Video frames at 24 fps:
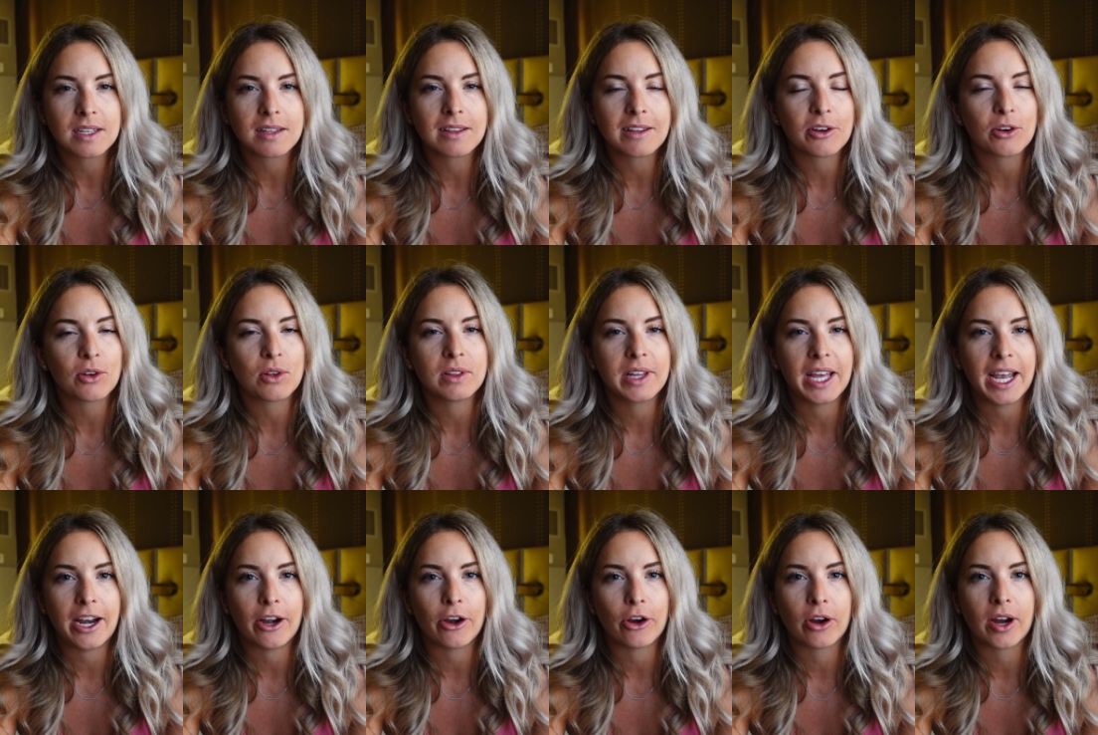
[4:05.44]
a little
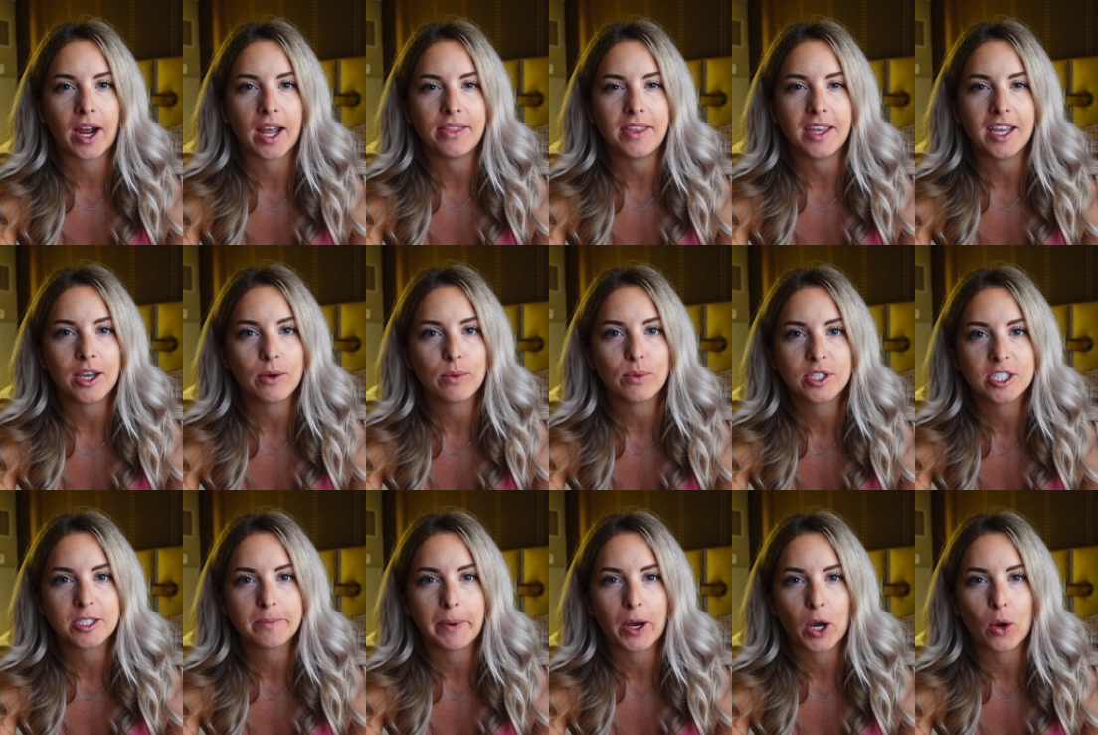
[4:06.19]
later, I think it
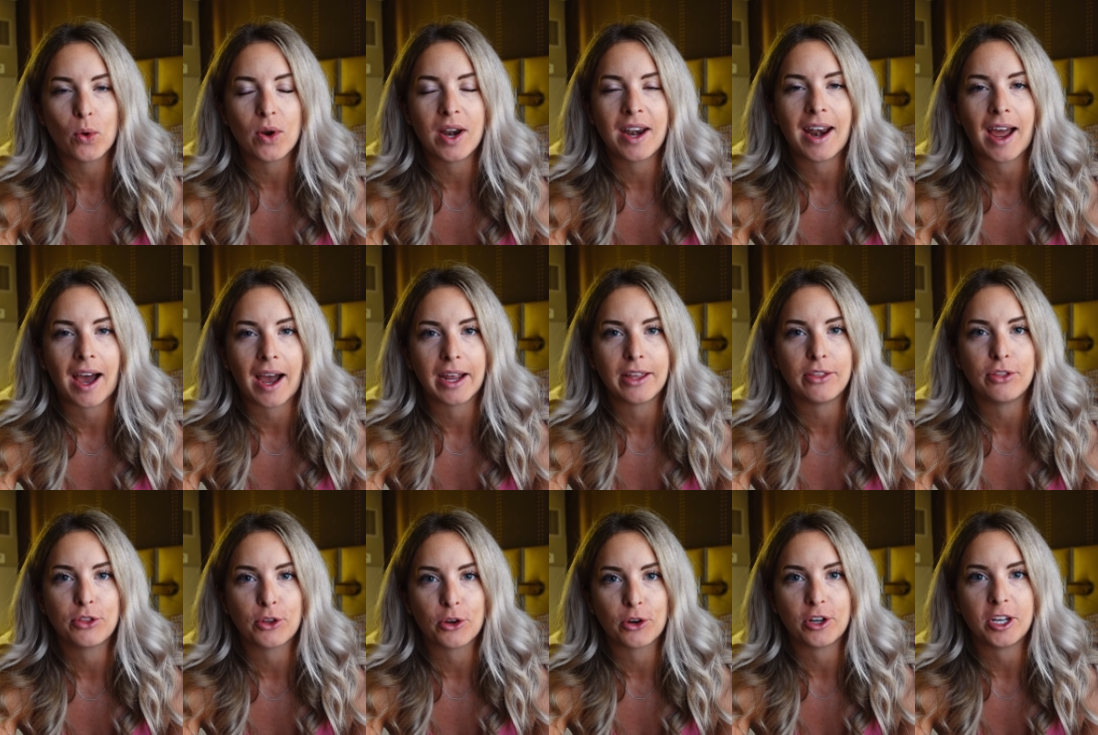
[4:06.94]
was about
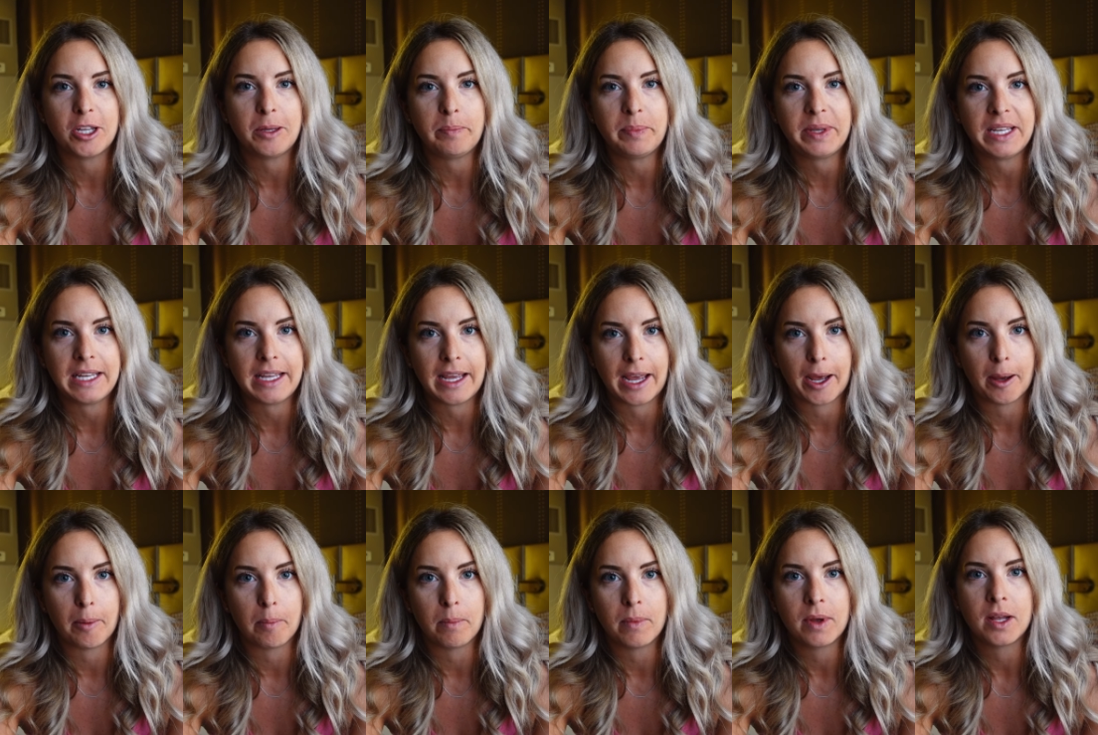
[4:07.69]
9.30
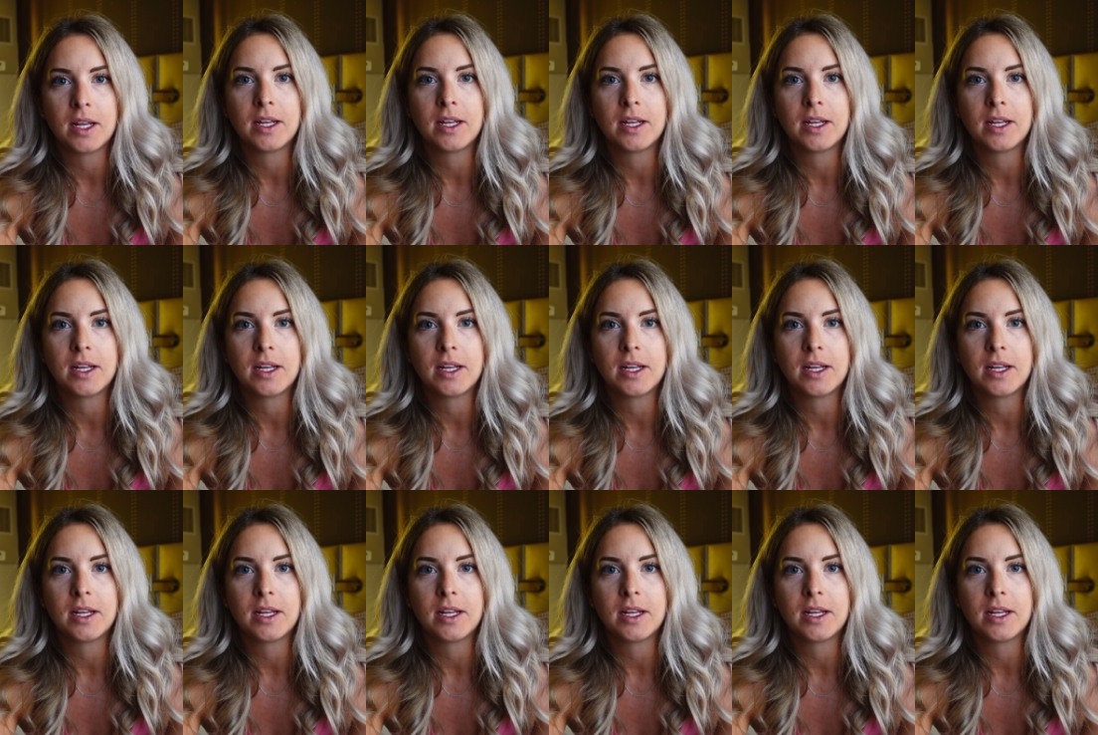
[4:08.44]
p.m.